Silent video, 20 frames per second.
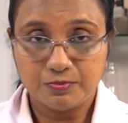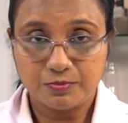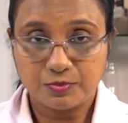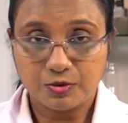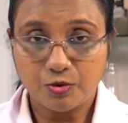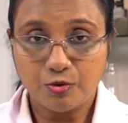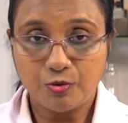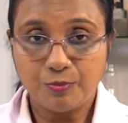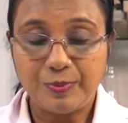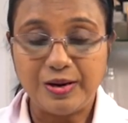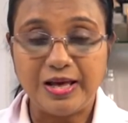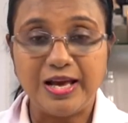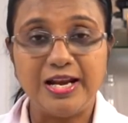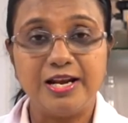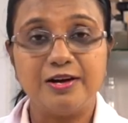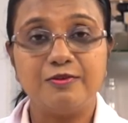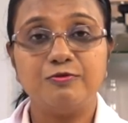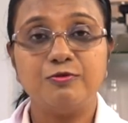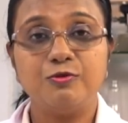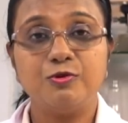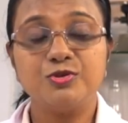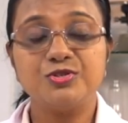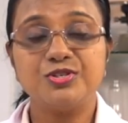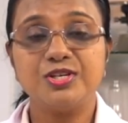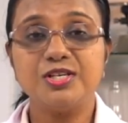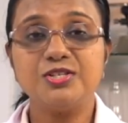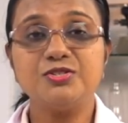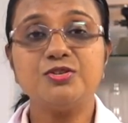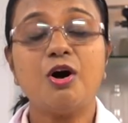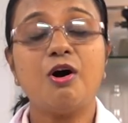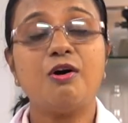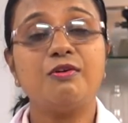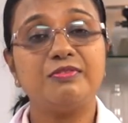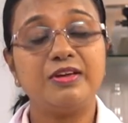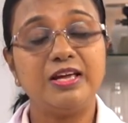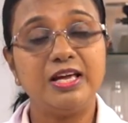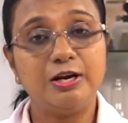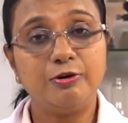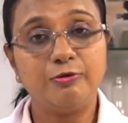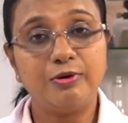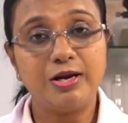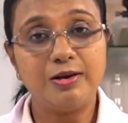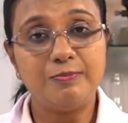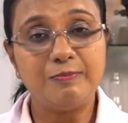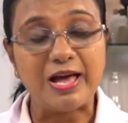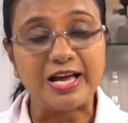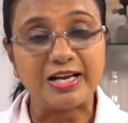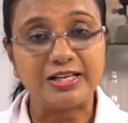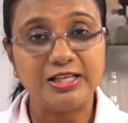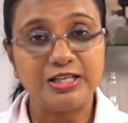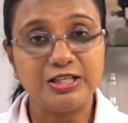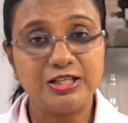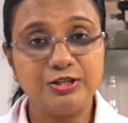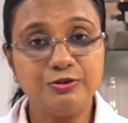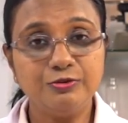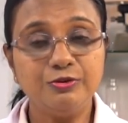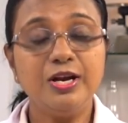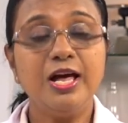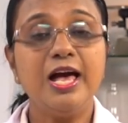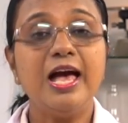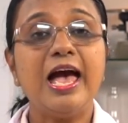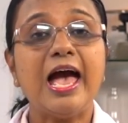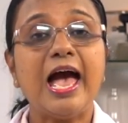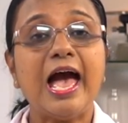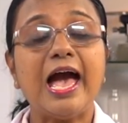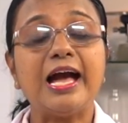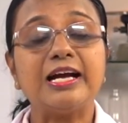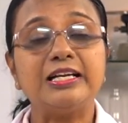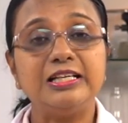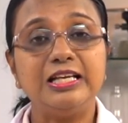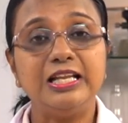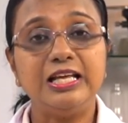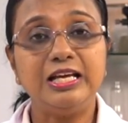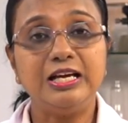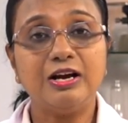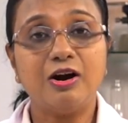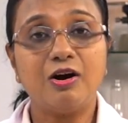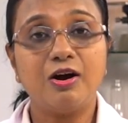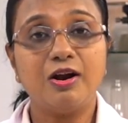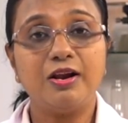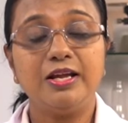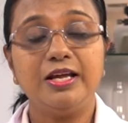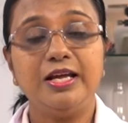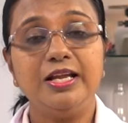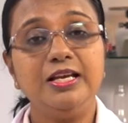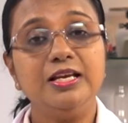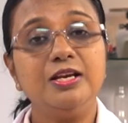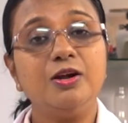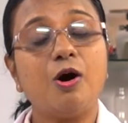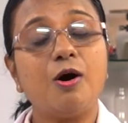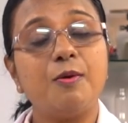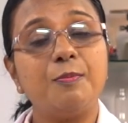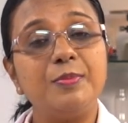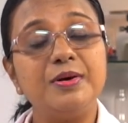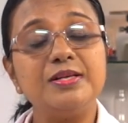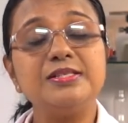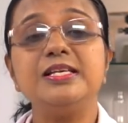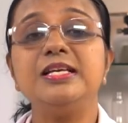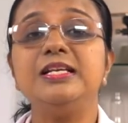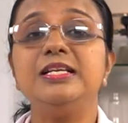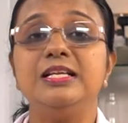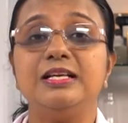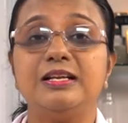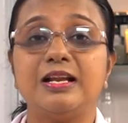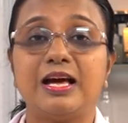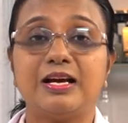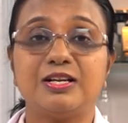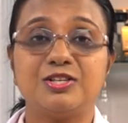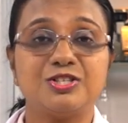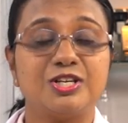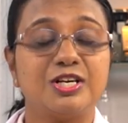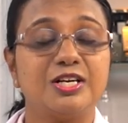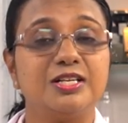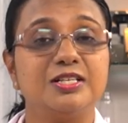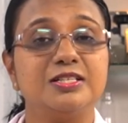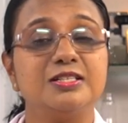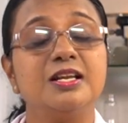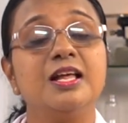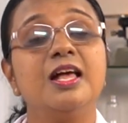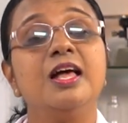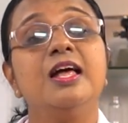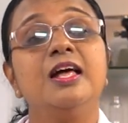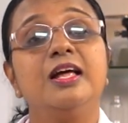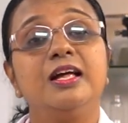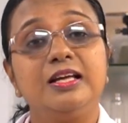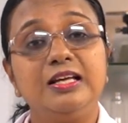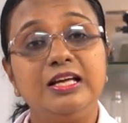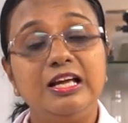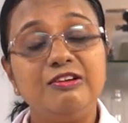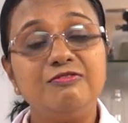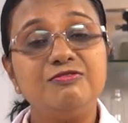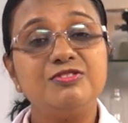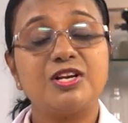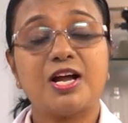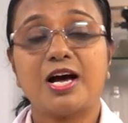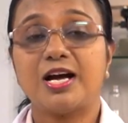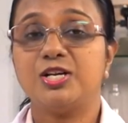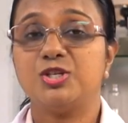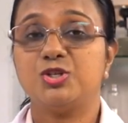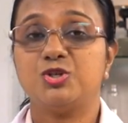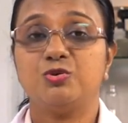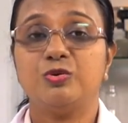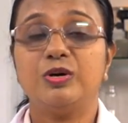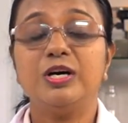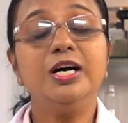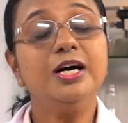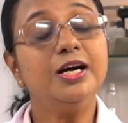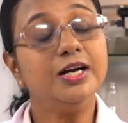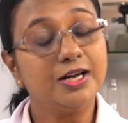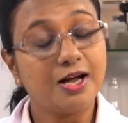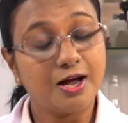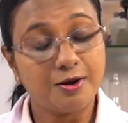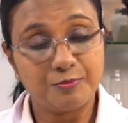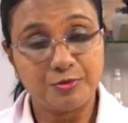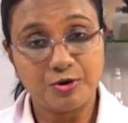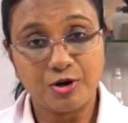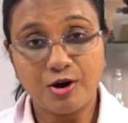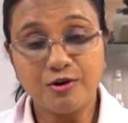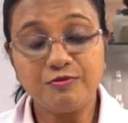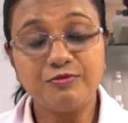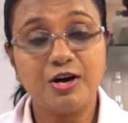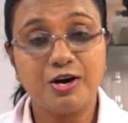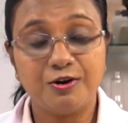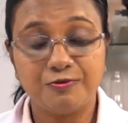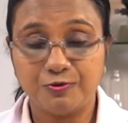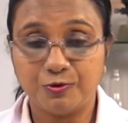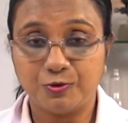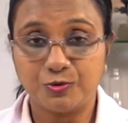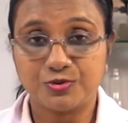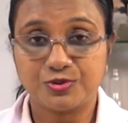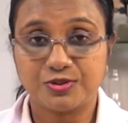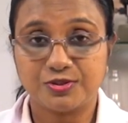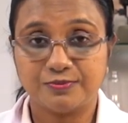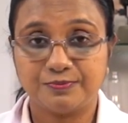coplanar forces of equal magnitude acting in opposite direction gives rise to a couple of forces.